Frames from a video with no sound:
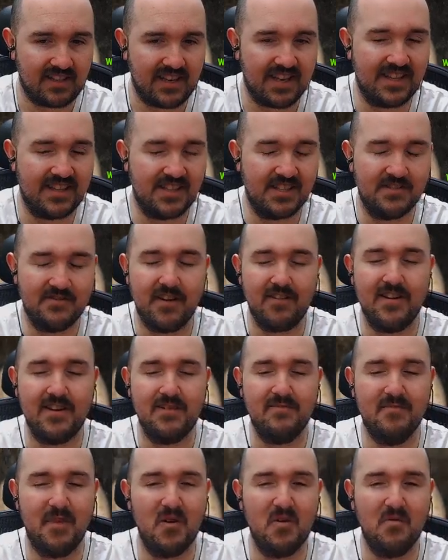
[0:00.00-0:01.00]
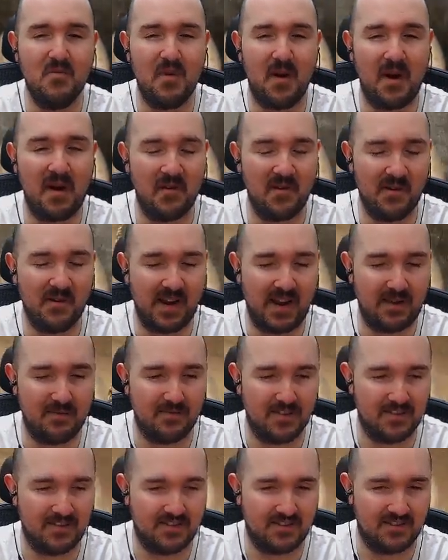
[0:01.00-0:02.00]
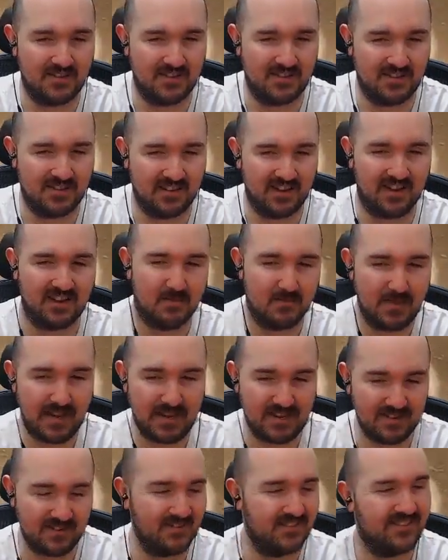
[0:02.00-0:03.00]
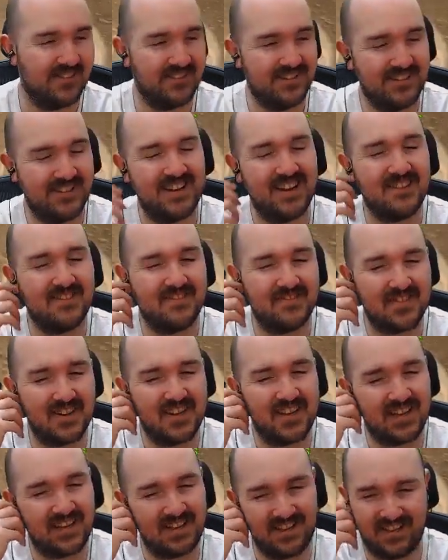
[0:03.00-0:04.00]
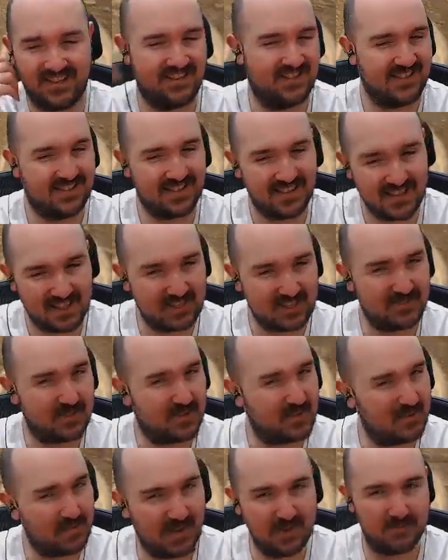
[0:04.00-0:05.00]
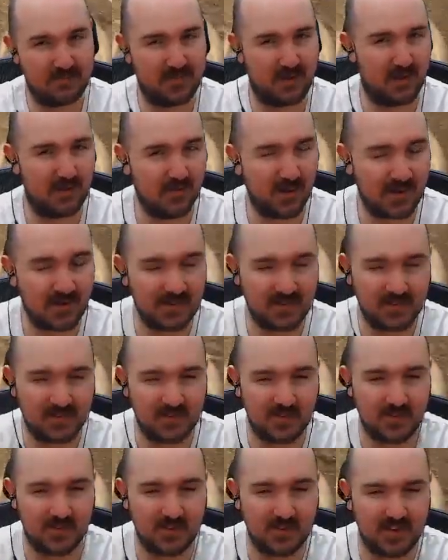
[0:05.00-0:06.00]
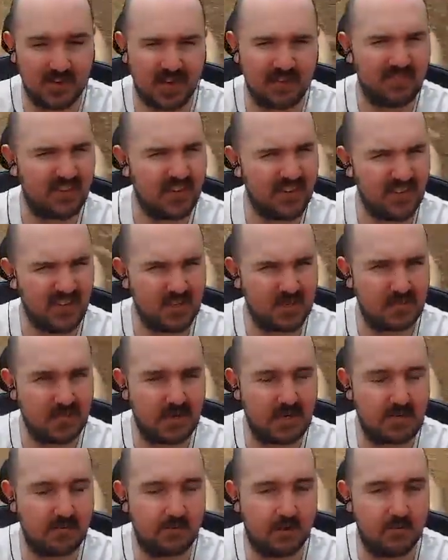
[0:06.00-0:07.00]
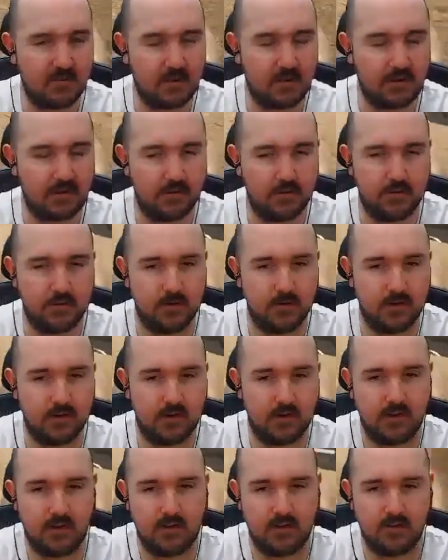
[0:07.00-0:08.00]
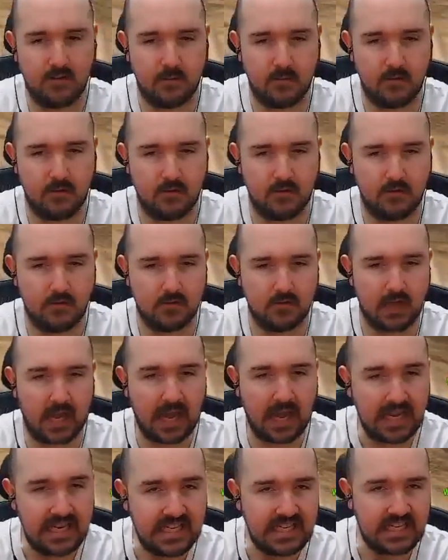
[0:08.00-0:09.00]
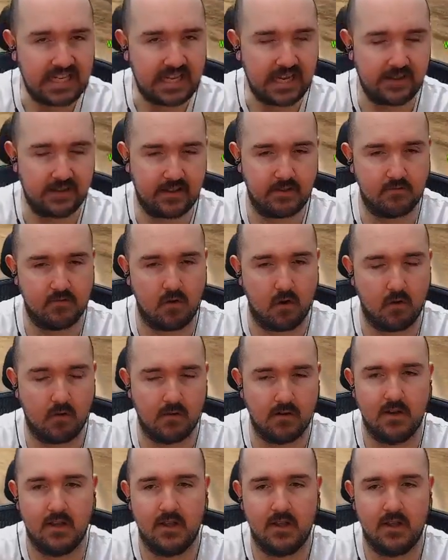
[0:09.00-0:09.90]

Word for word: It's very mobile game. This, this, like the menus and stuff. But uh, it's, it's made by one dude. I think it's made by one dude. I, I would hate to get that wrong.